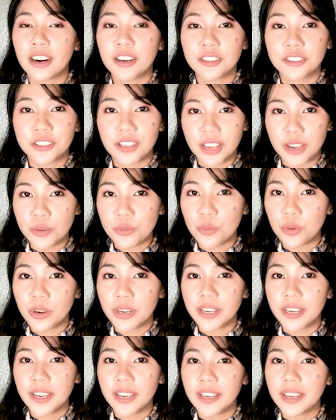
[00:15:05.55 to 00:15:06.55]
Are they
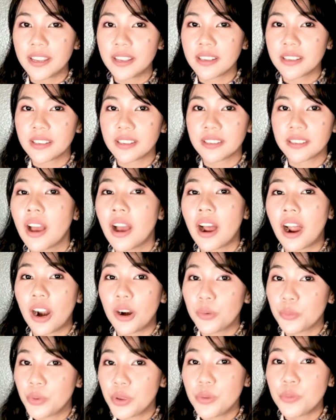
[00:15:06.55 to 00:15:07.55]
working?
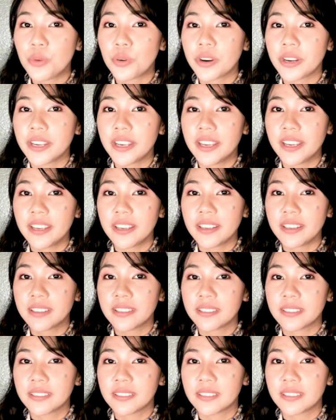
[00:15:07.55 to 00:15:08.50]
Are we working?